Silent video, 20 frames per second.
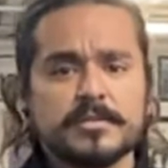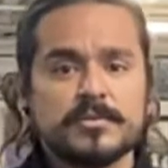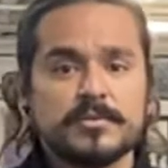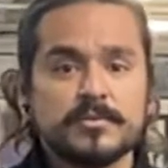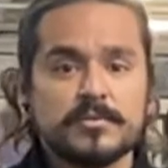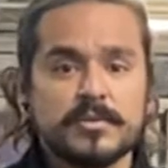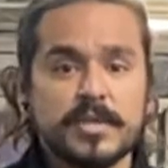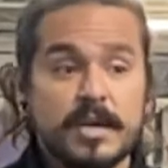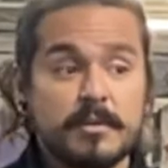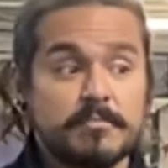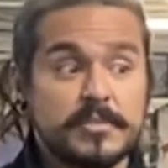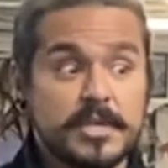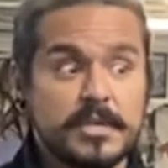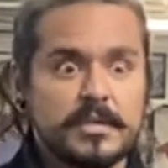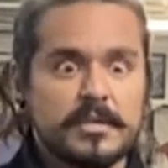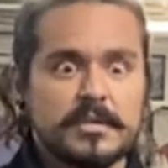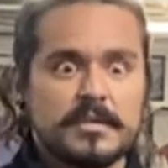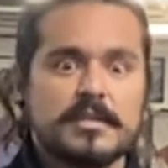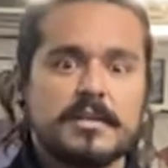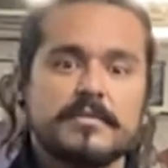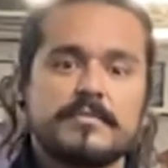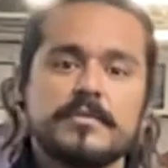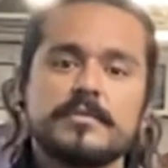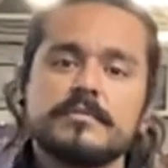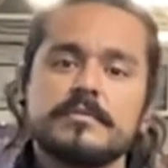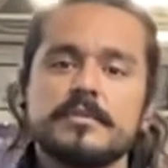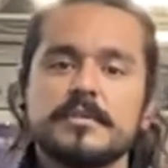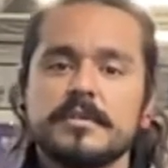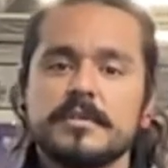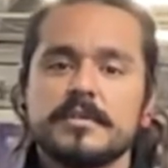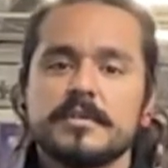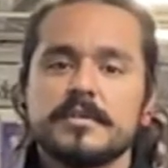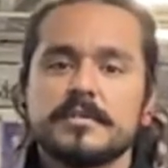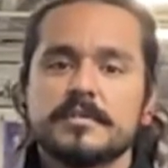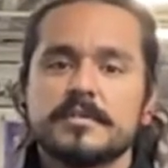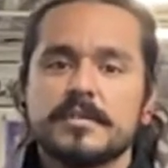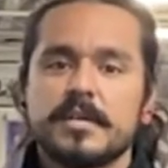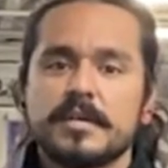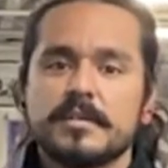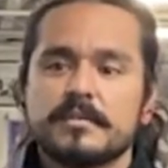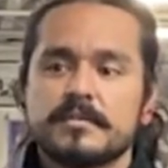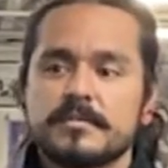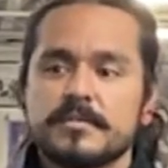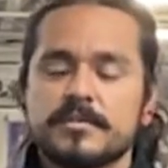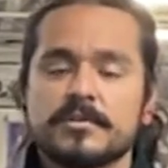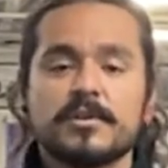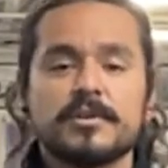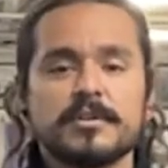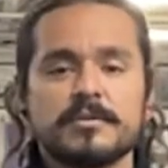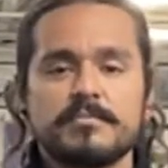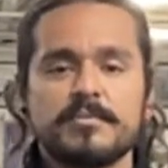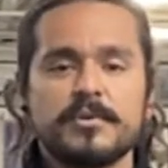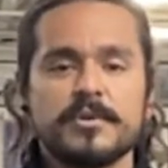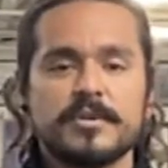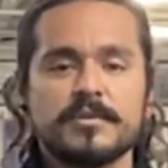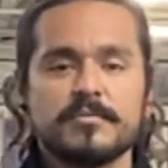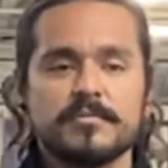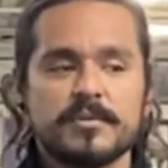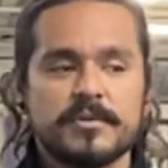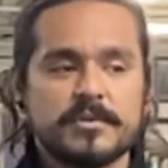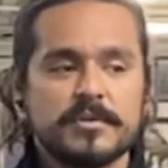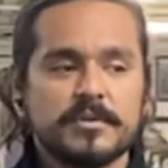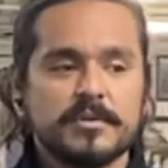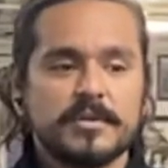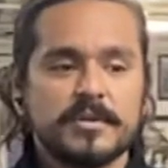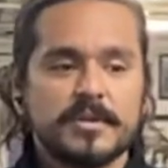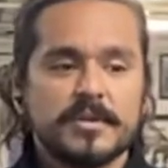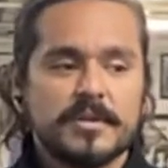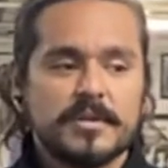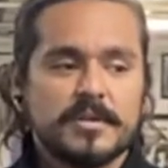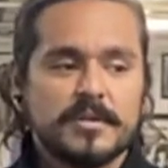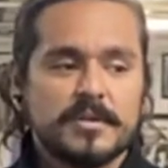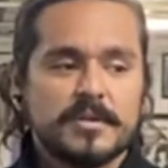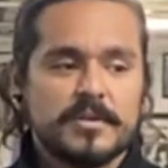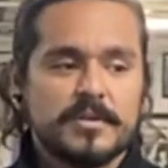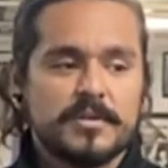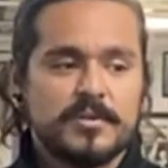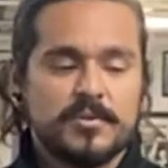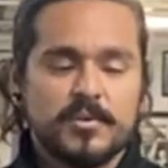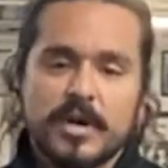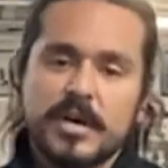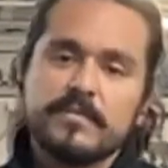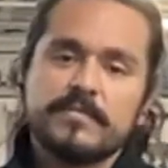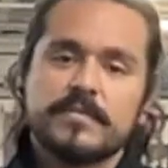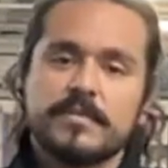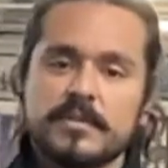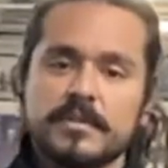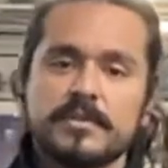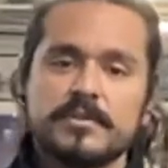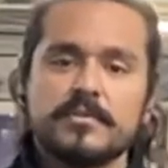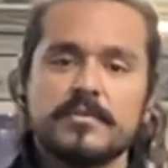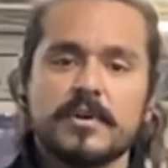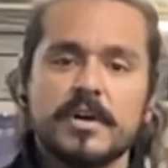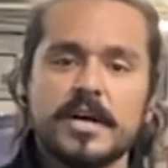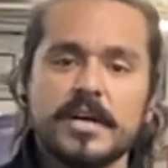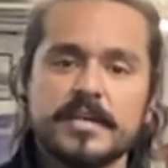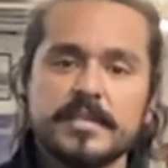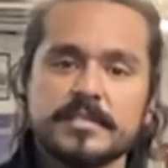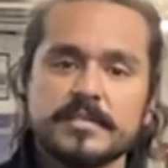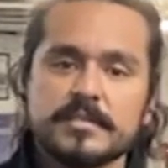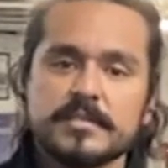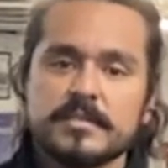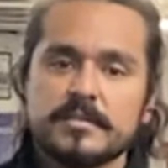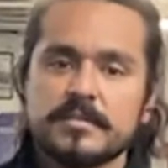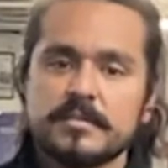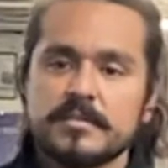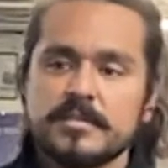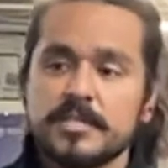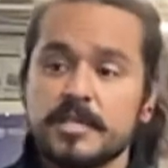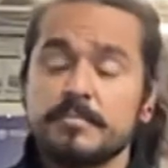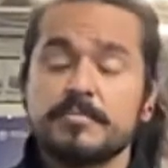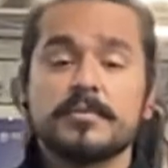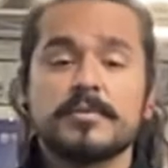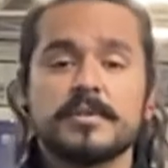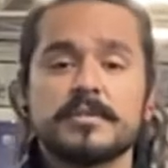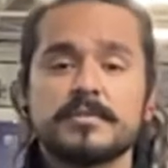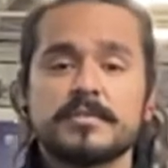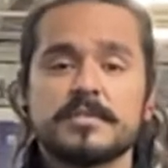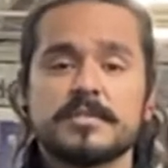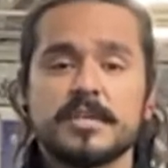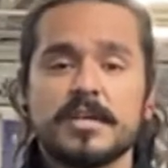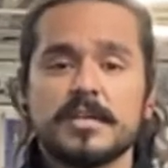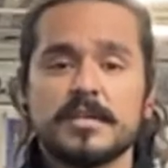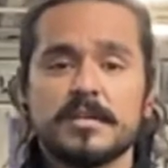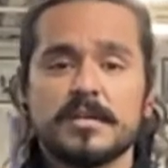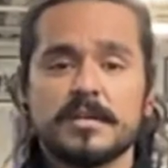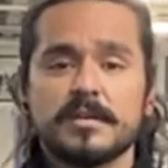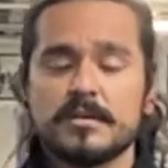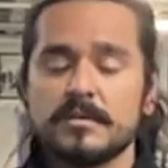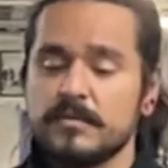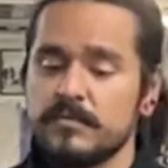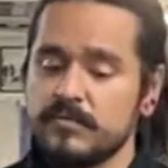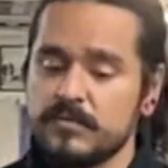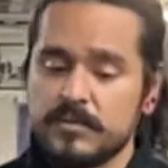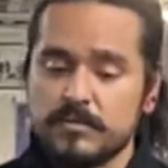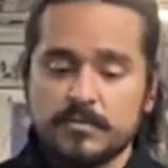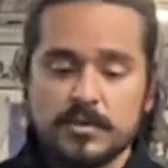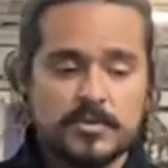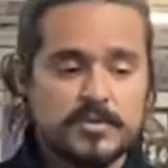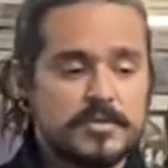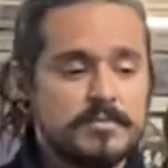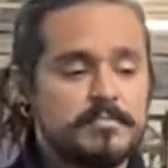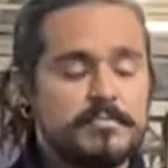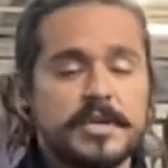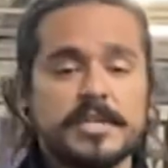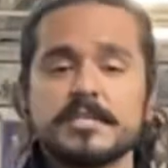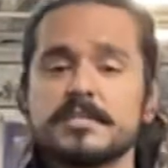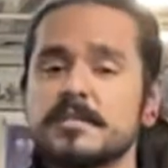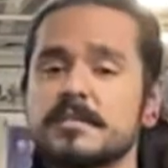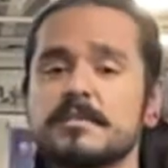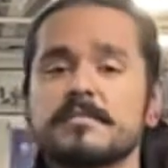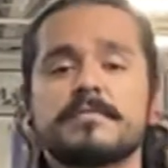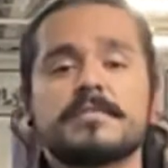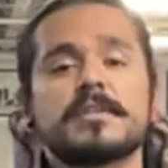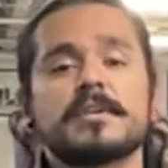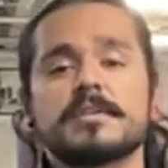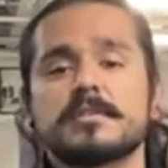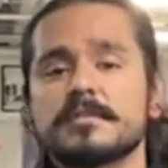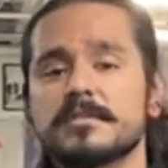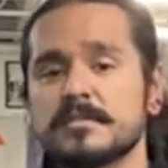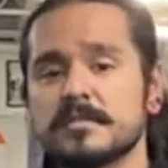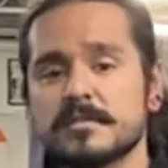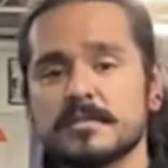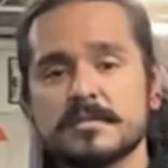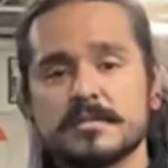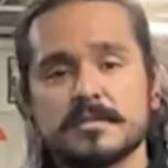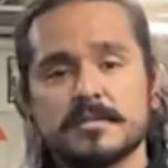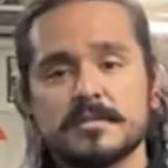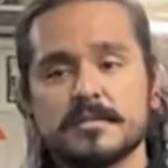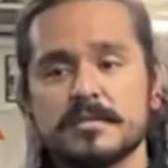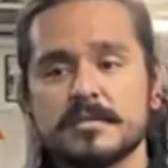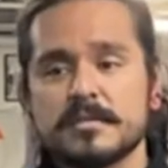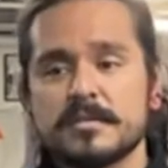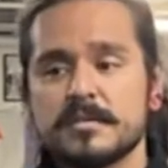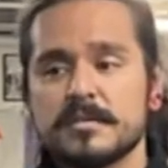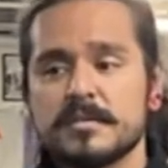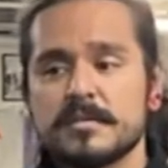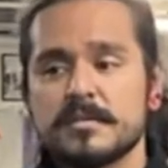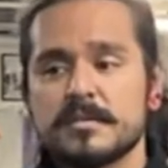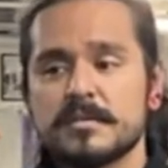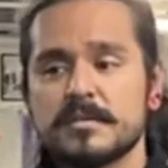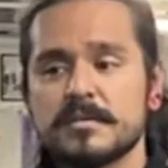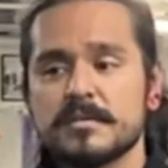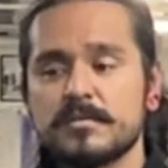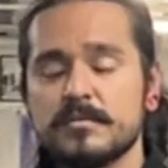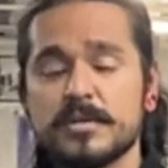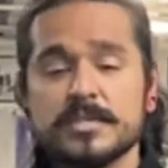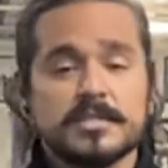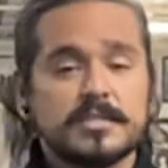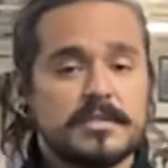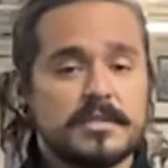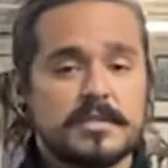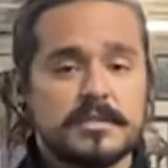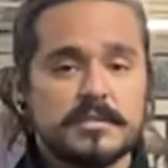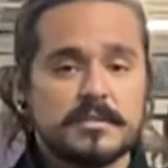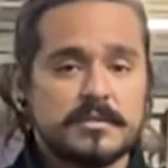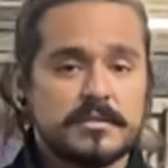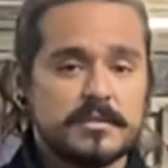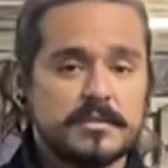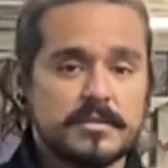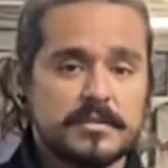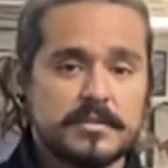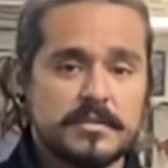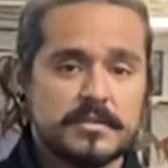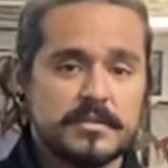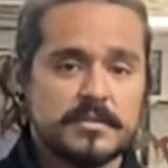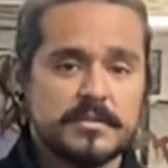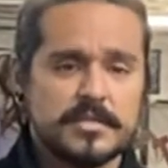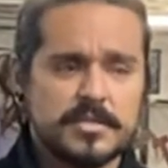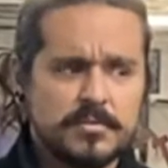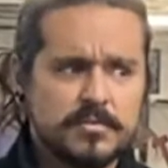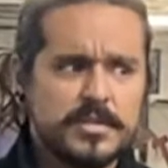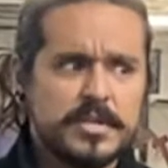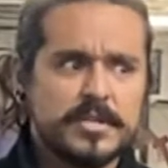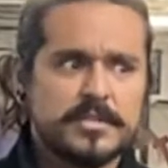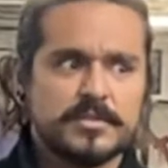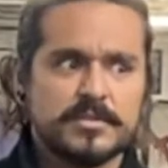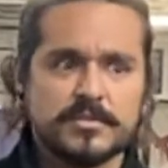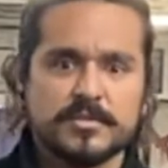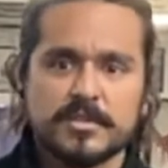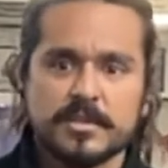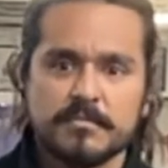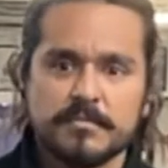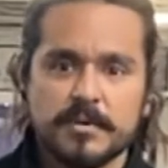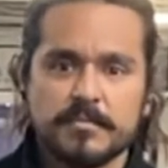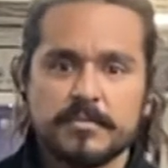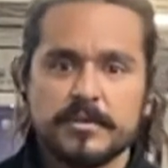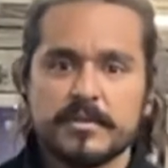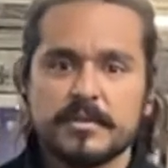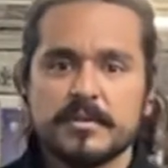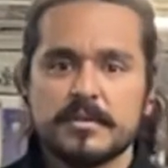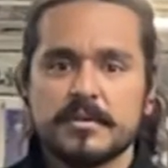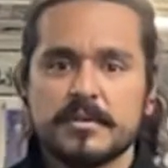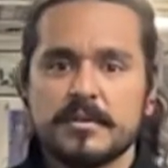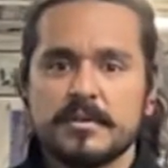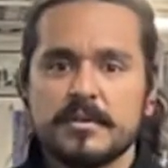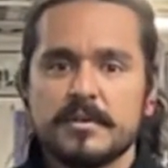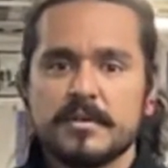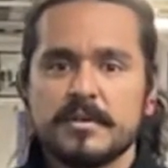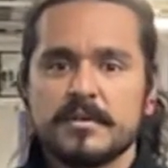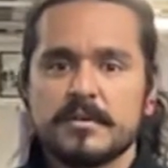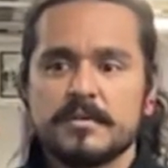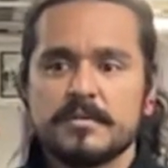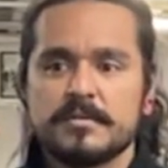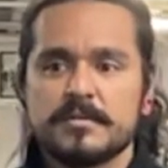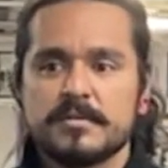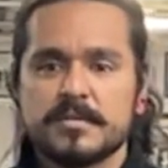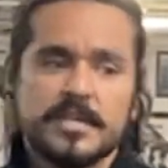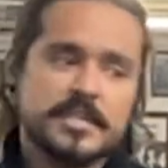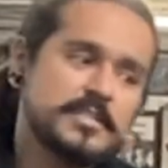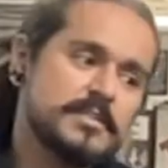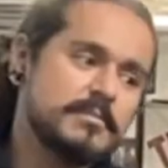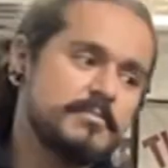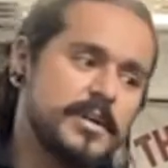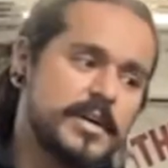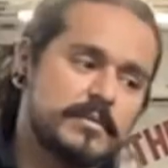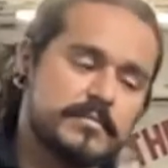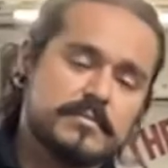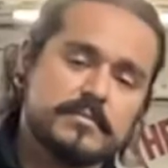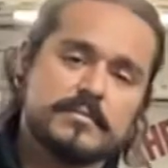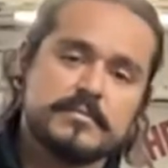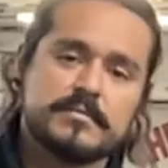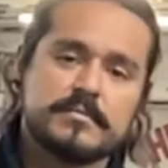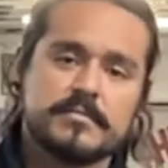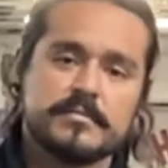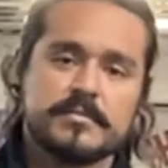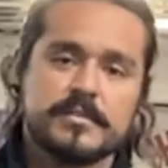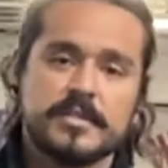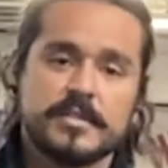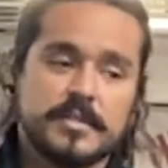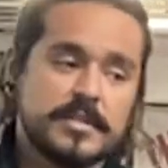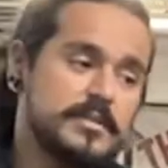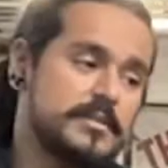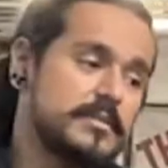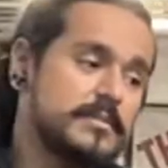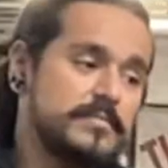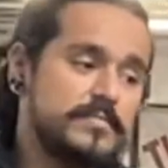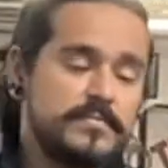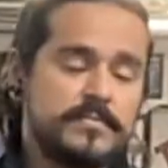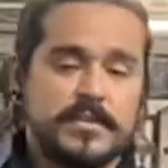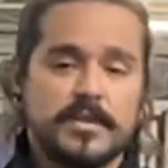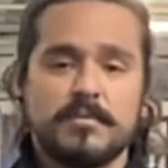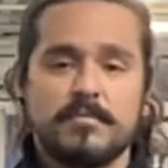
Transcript: to that beginning level, to that starting point where you have clearer eyes and deeper understanding of the most basic of things. Question. See what answers you come up with. Test them out. And then if they